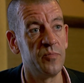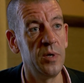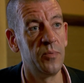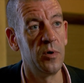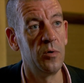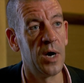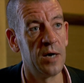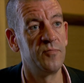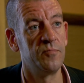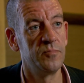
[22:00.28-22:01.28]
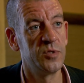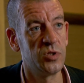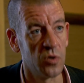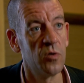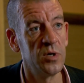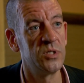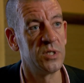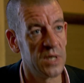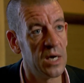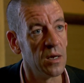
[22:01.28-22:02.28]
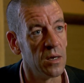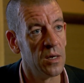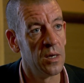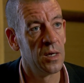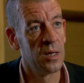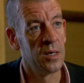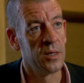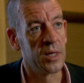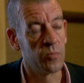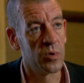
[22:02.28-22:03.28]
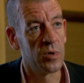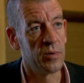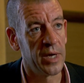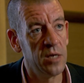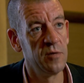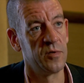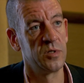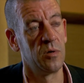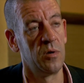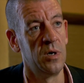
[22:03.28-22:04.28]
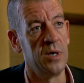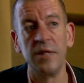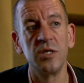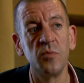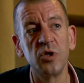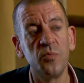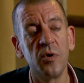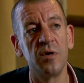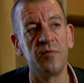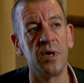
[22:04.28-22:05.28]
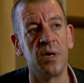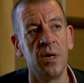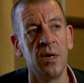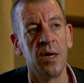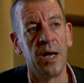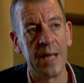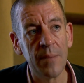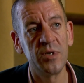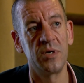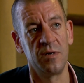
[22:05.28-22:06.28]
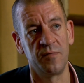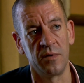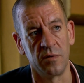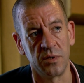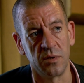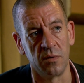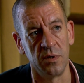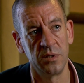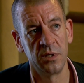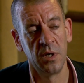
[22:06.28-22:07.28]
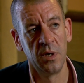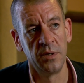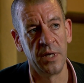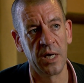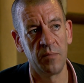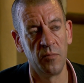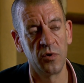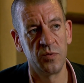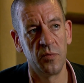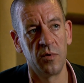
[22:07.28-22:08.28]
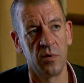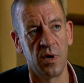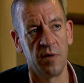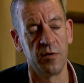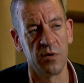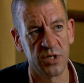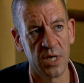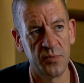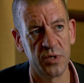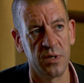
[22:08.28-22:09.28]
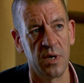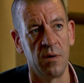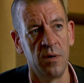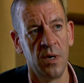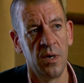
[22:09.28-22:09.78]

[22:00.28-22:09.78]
of people who have stories to tell that were hidden for so long. And there's much more of an appetite for those stories. They get much more of a reception now.